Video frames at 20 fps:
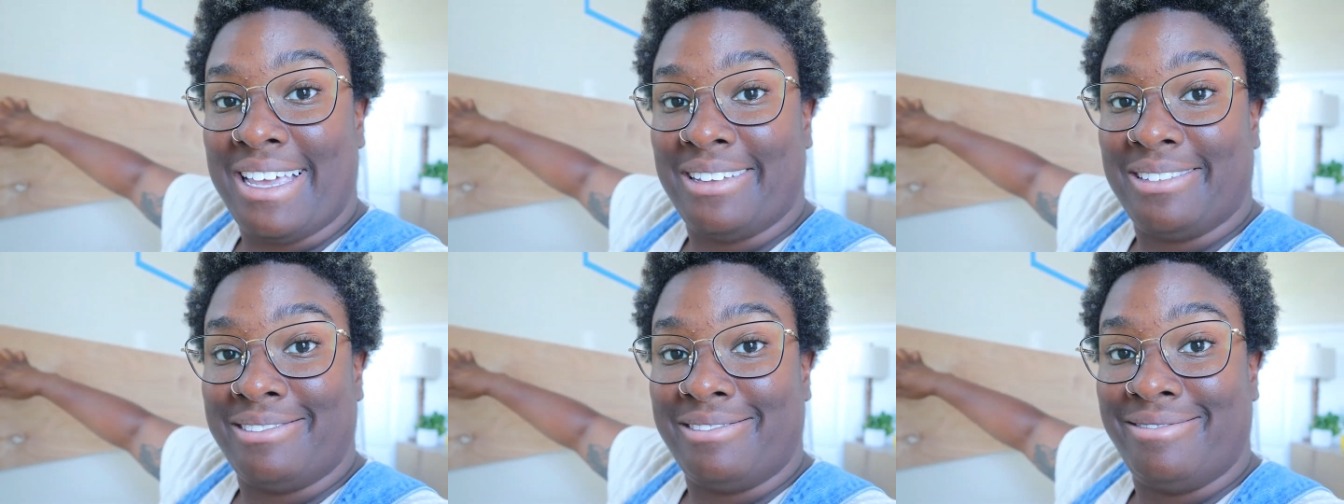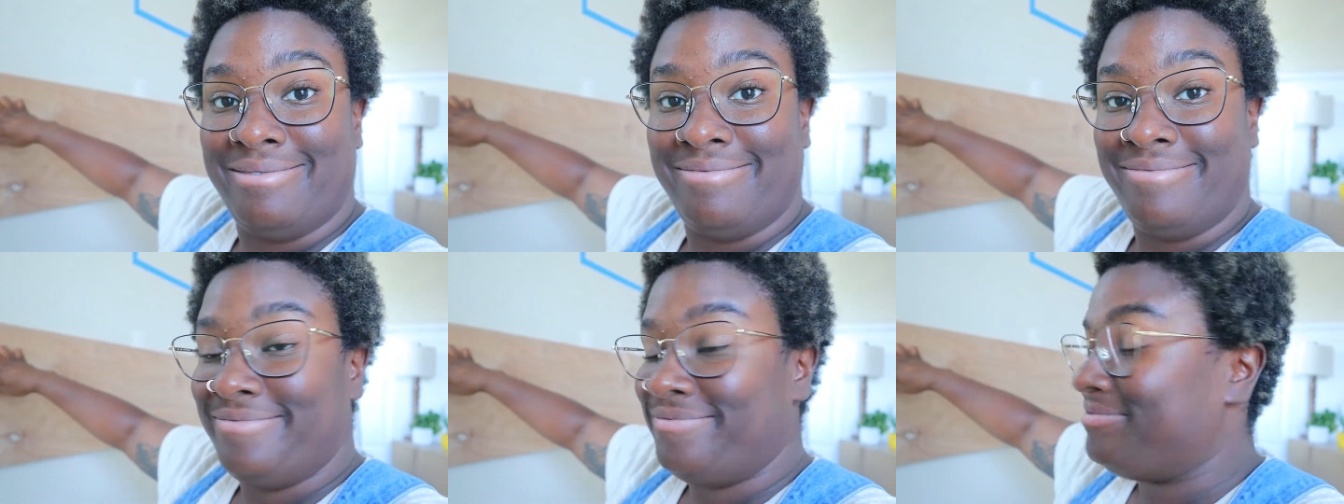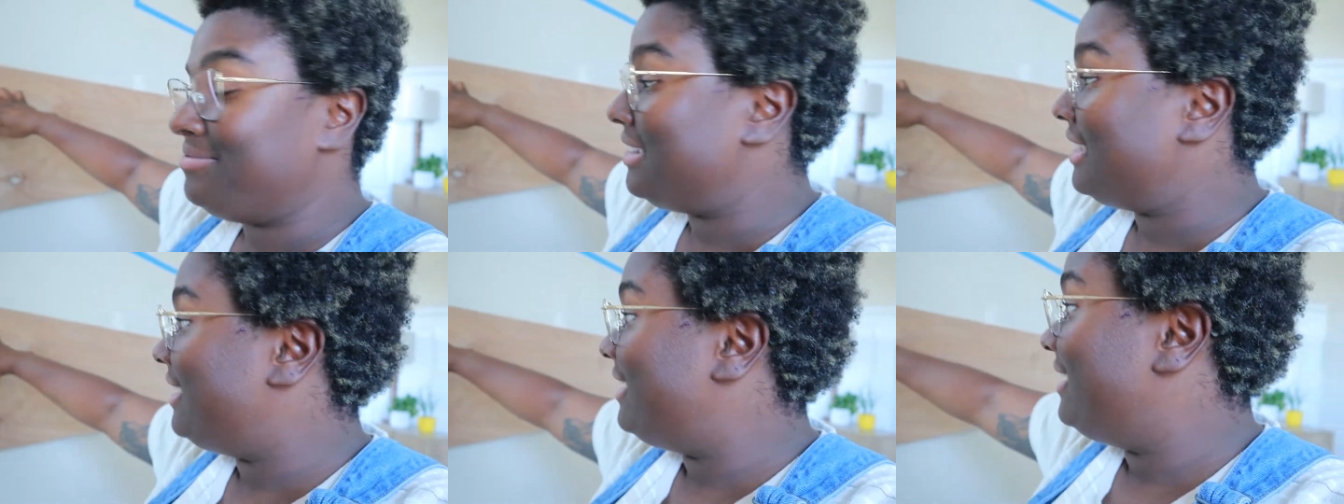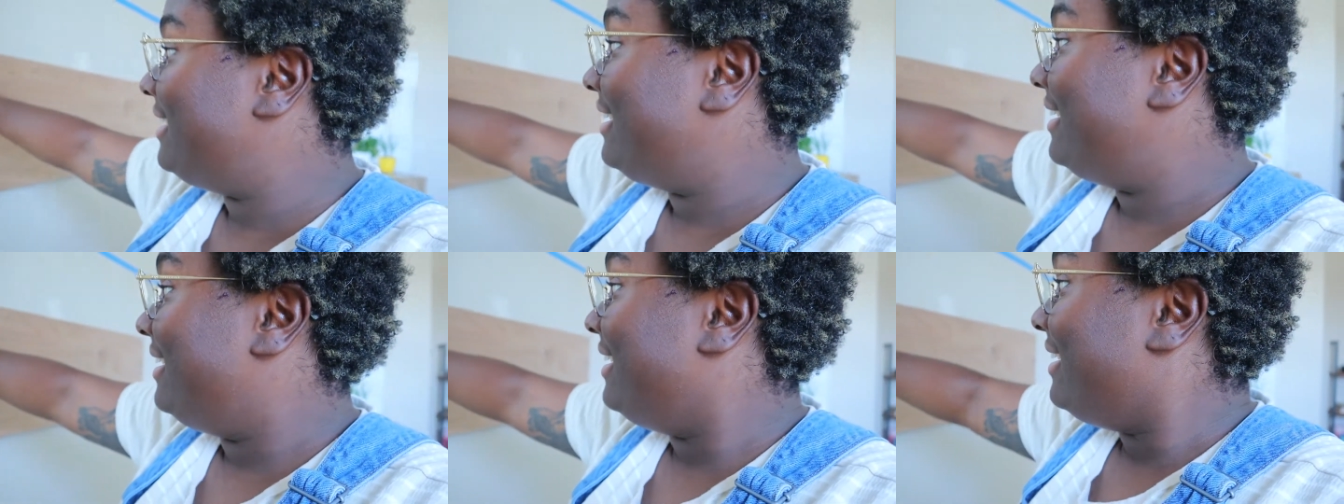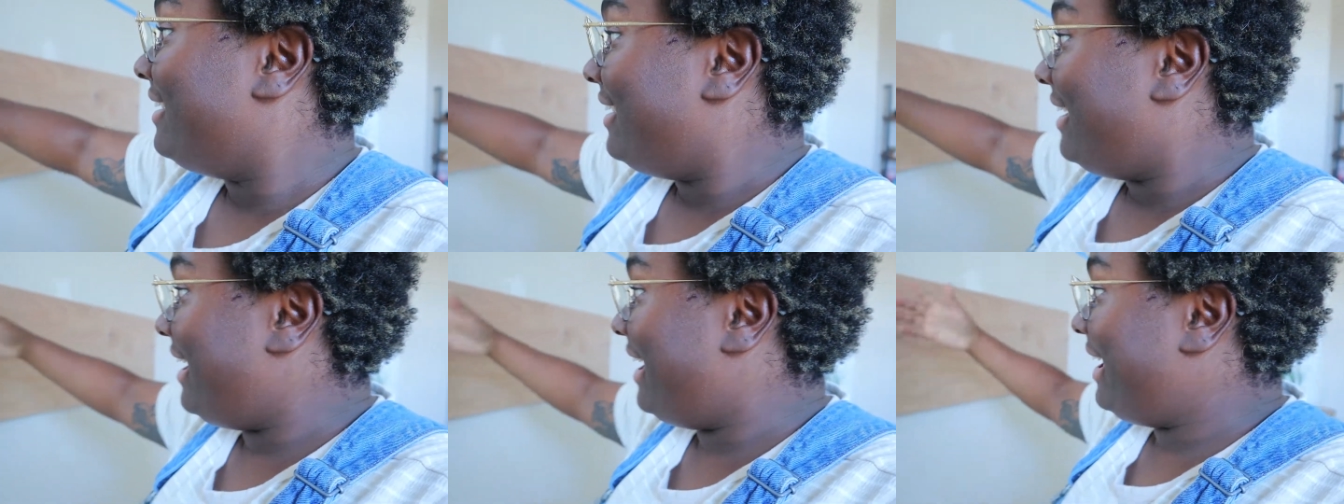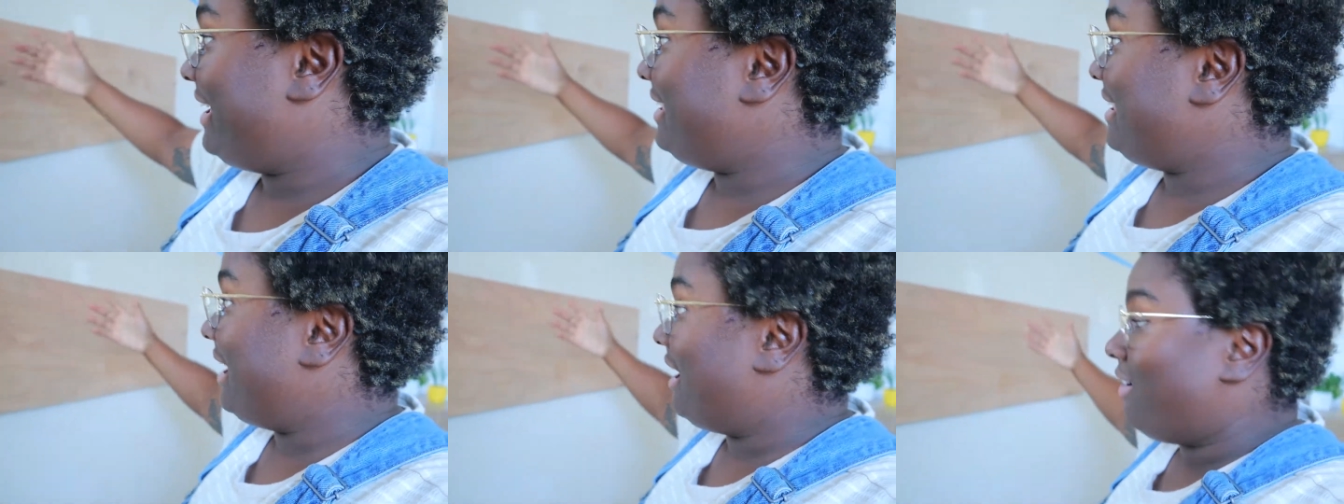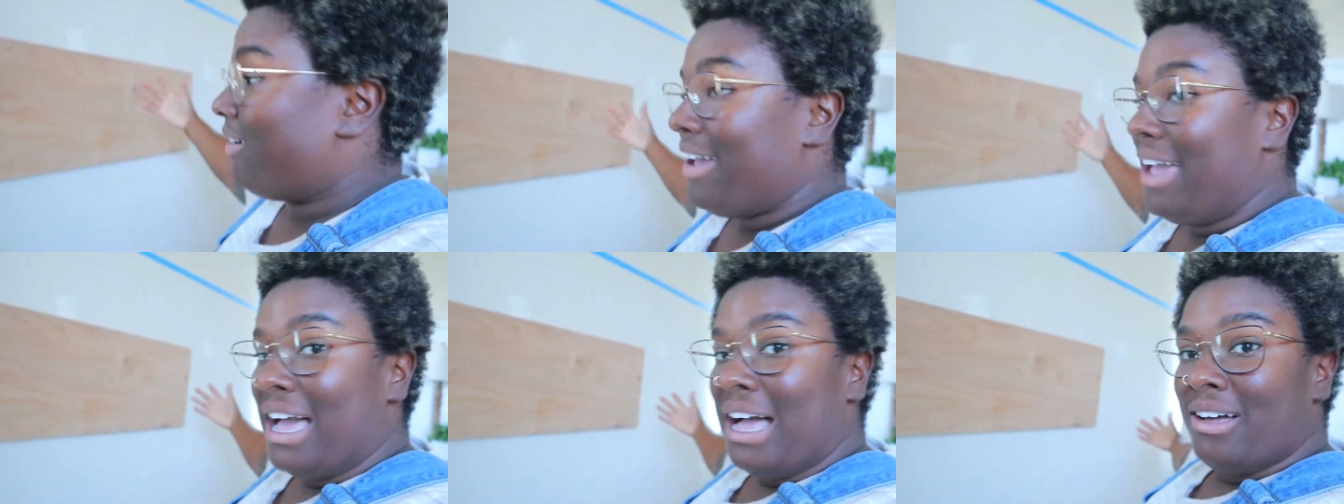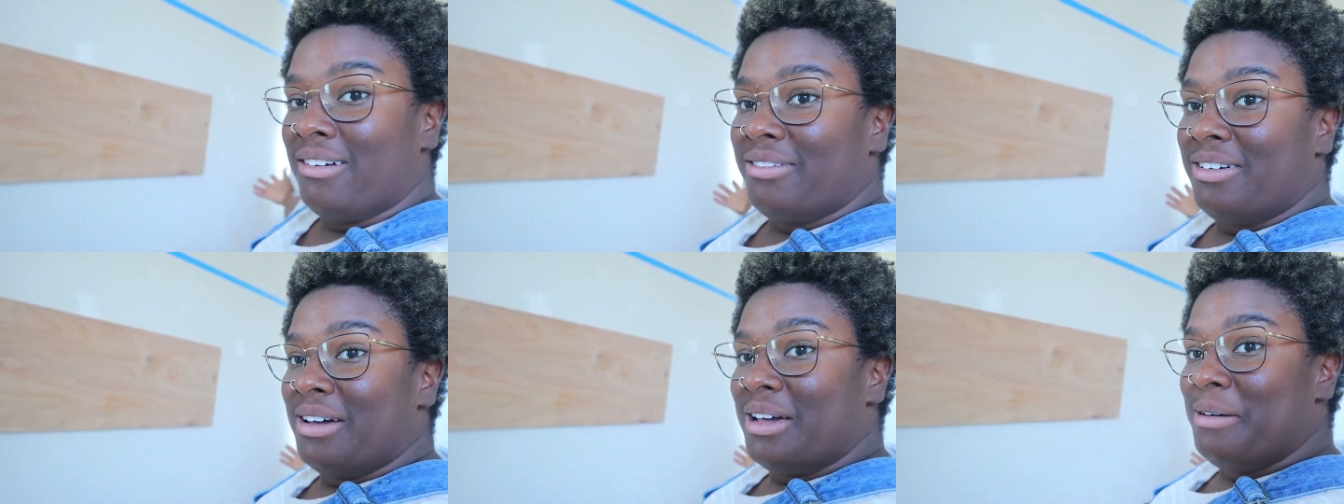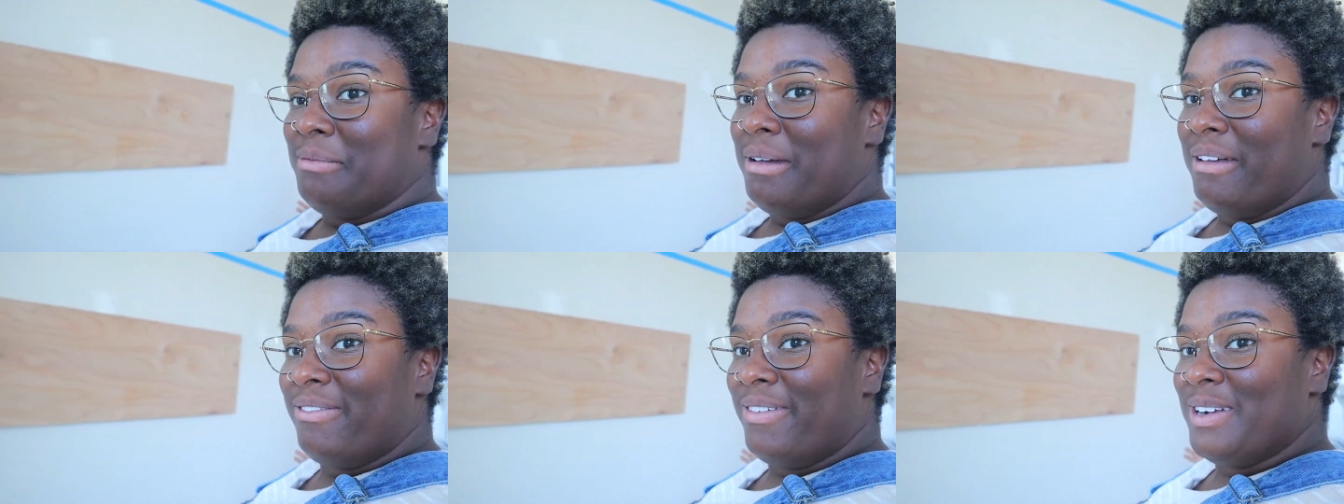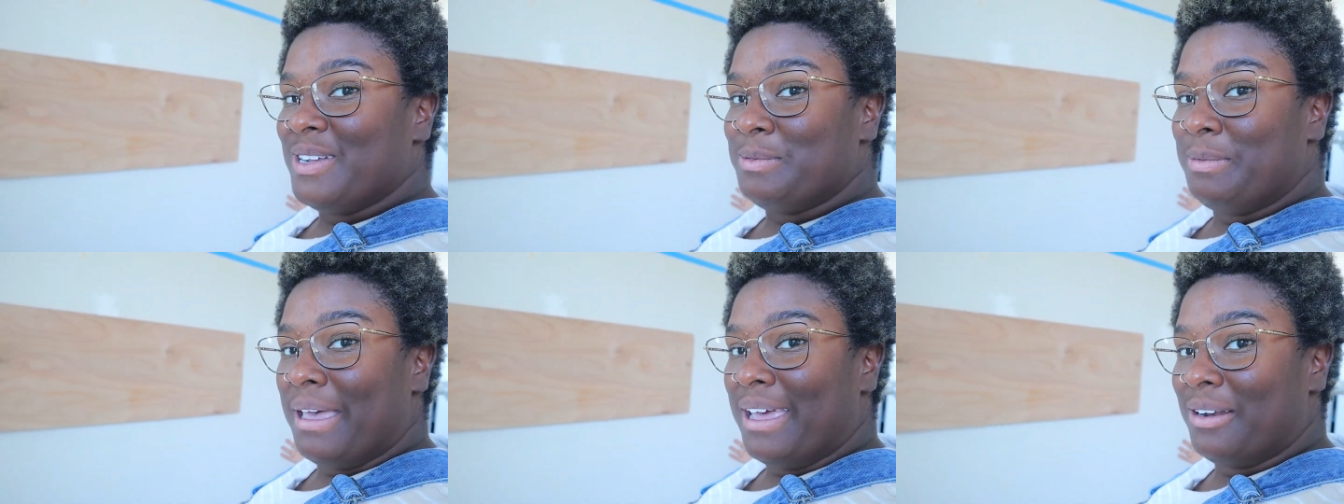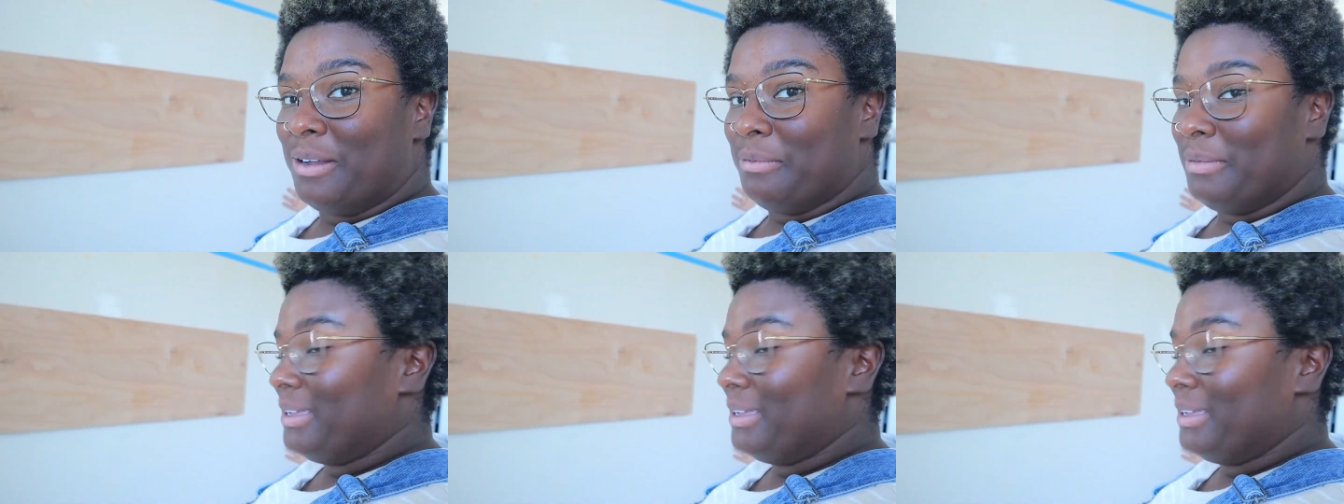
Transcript: it. And now I have my first panel